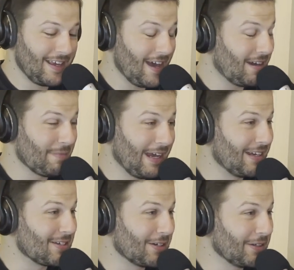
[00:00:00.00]
A young
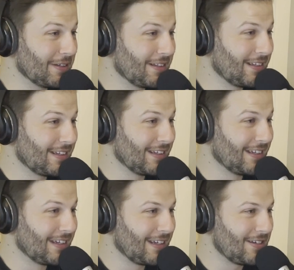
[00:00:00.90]
man too.
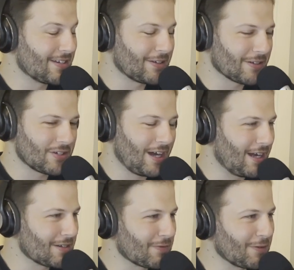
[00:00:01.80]
Just got
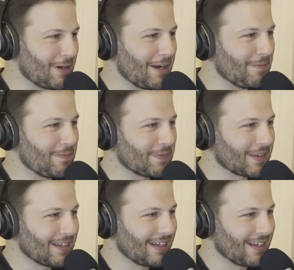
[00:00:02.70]
charged for